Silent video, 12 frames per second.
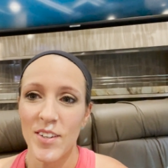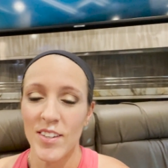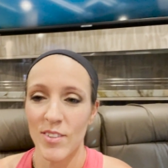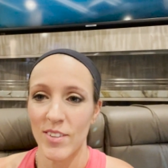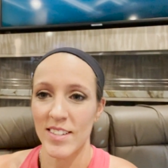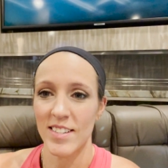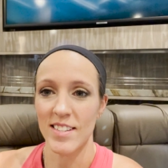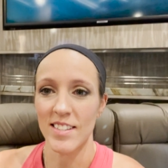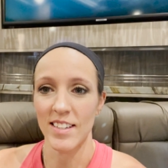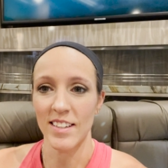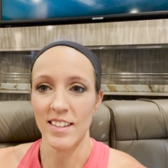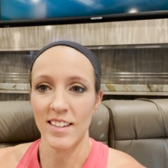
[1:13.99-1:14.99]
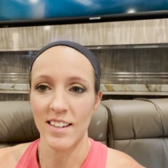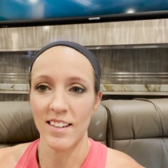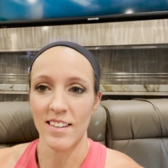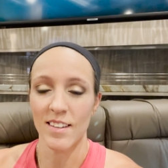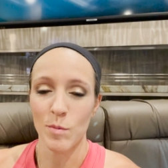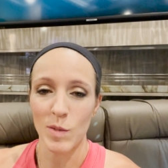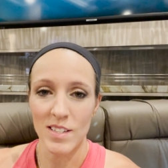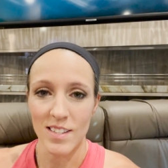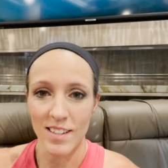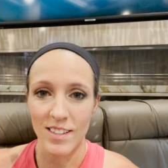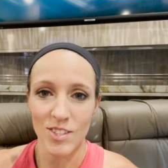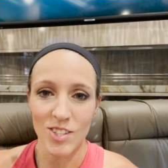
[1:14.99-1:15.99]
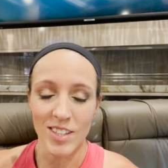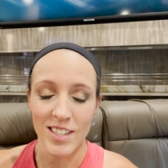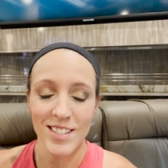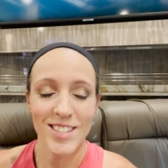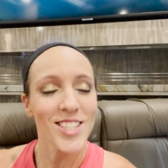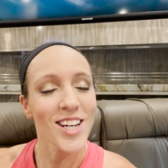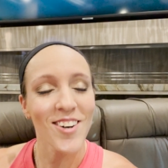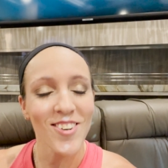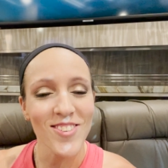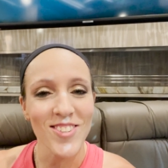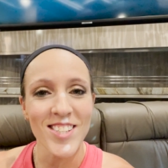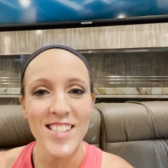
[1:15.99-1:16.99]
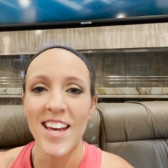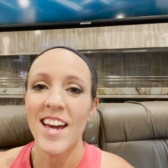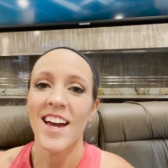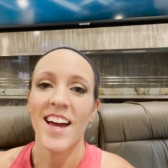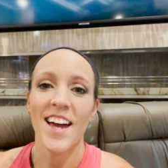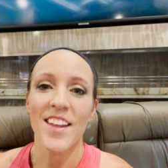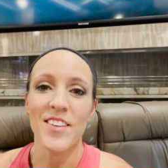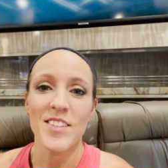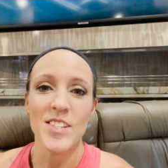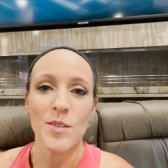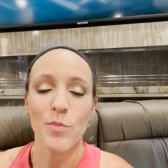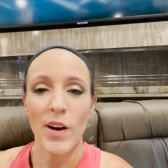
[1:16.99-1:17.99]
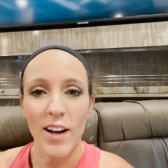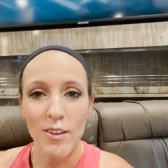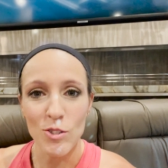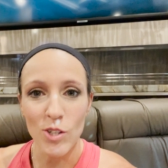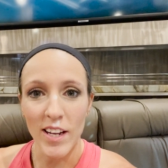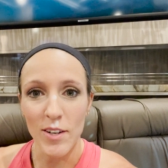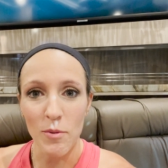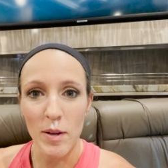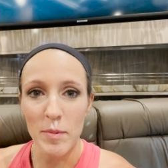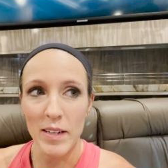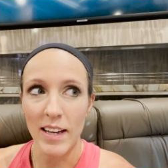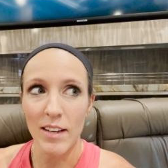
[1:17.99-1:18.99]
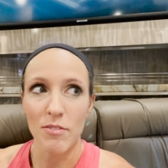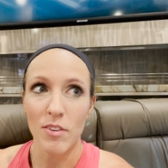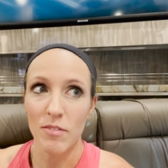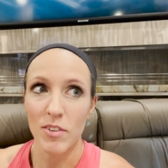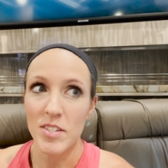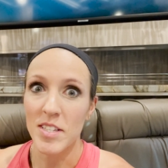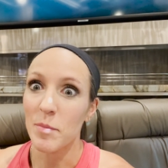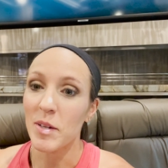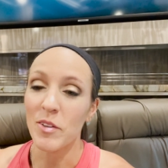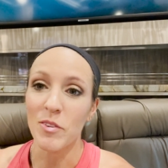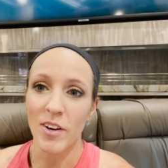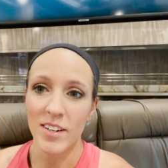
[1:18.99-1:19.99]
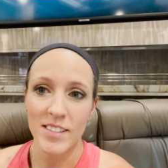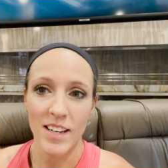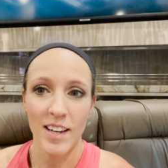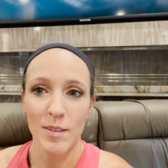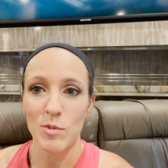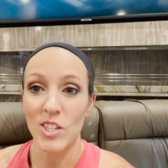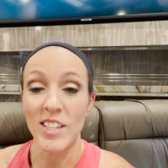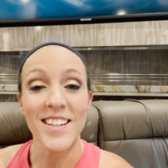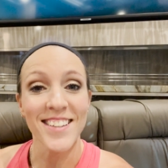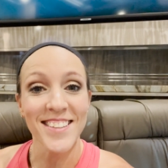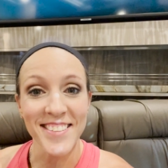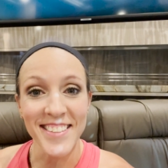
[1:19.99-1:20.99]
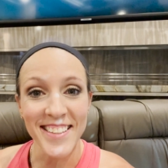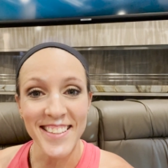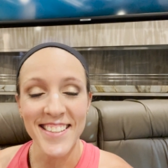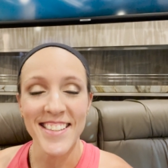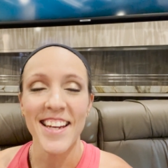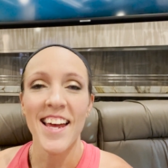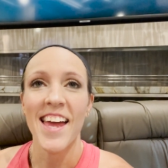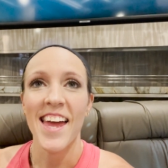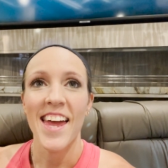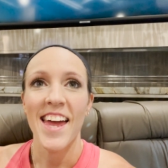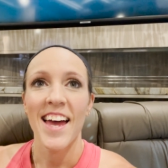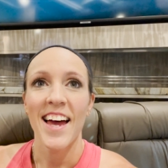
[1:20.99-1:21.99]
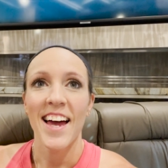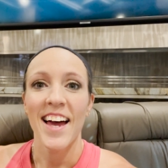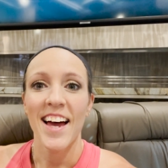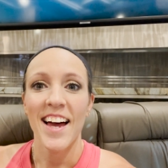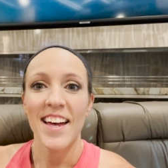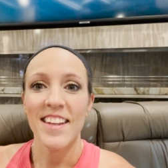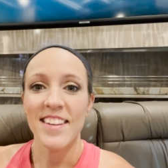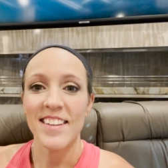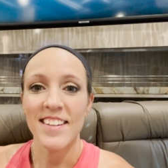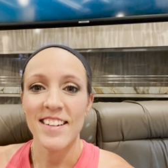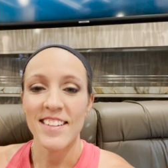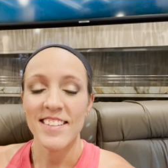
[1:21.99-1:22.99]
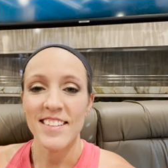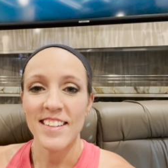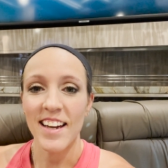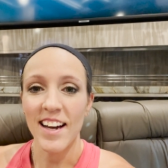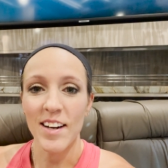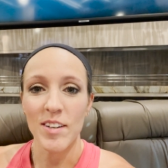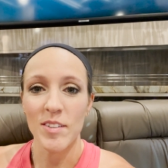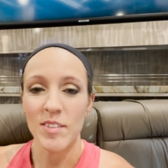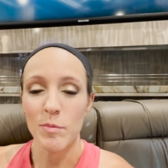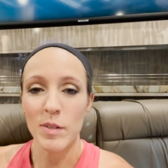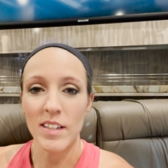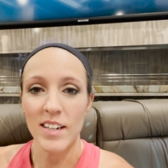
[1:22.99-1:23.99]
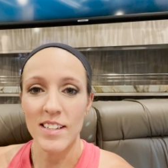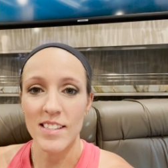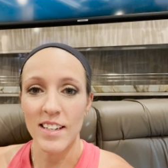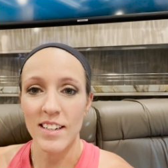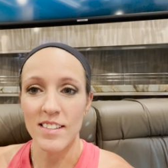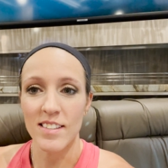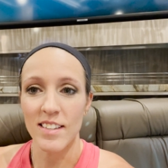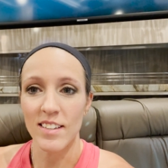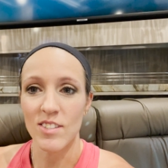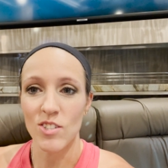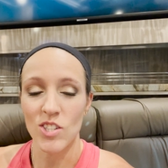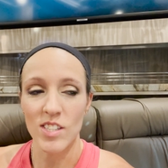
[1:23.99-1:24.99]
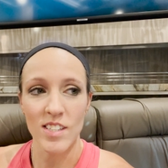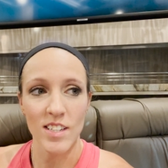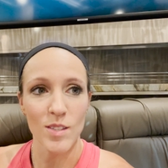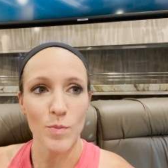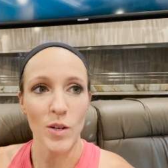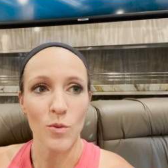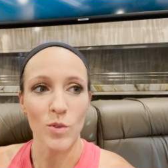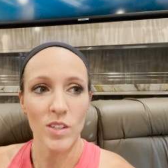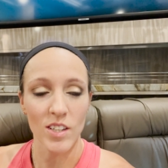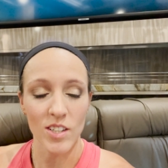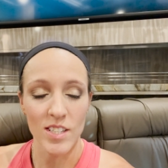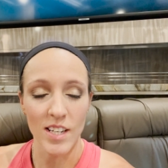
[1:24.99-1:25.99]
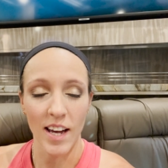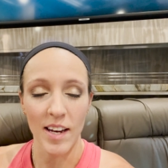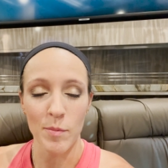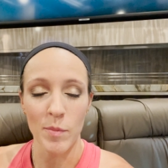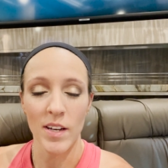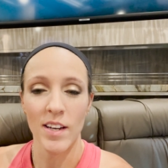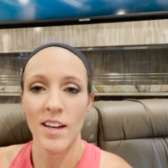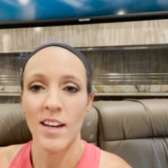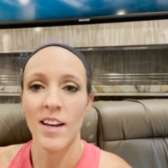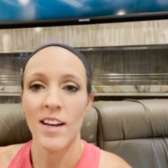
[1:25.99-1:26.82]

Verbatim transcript: you get to see the amazing Shilese Jones and Lindsay Brown trying Arabian again for the first time in a long time. She killed it. And yeah, but like I said, it's, it's just, it's been a really good time